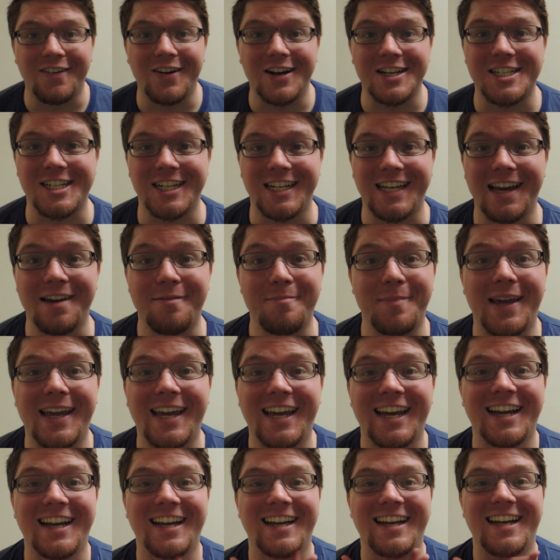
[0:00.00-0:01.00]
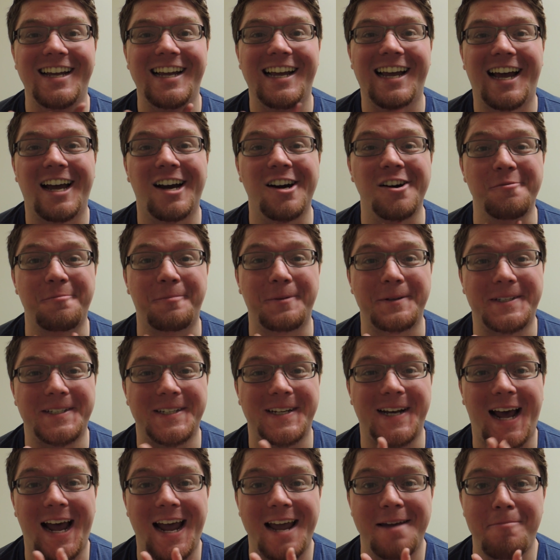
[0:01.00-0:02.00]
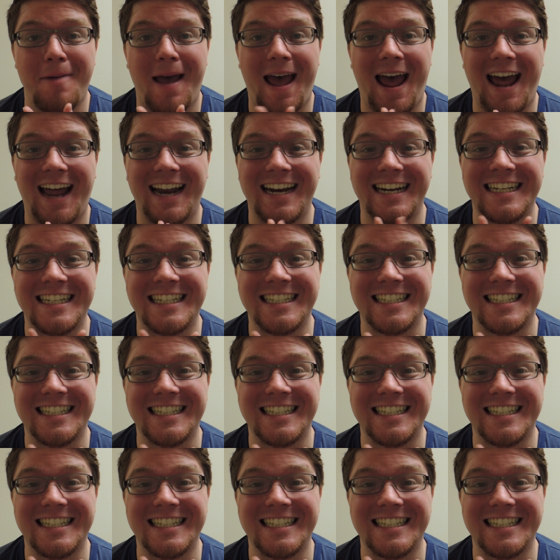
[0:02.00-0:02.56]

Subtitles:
what you get me? I hope it's an iPad.